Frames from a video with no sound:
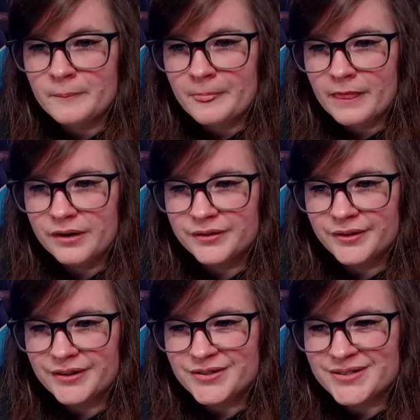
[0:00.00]
I'm in the
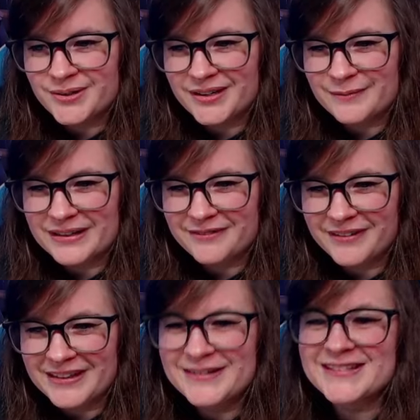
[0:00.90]
grocery store. Come back to
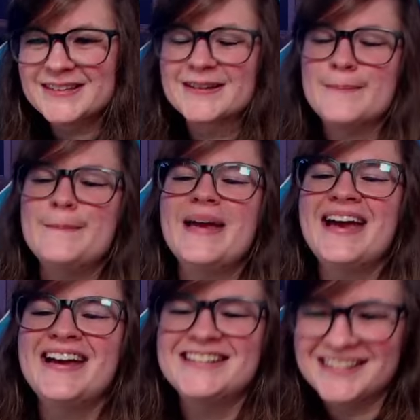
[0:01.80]
find the disc looking
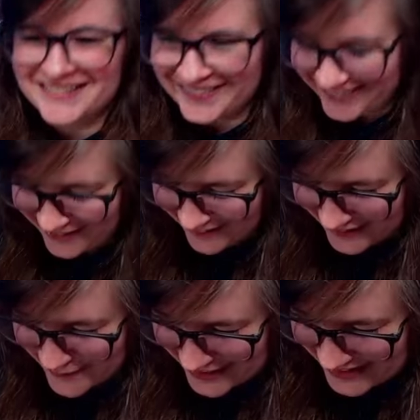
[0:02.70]
magical.
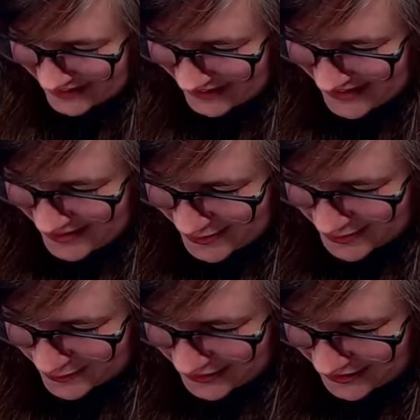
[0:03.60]
Welcome back. Thank you so
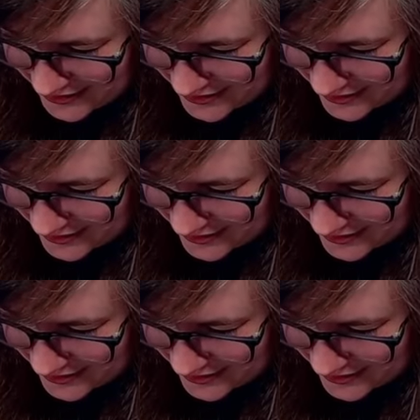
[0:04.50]
much.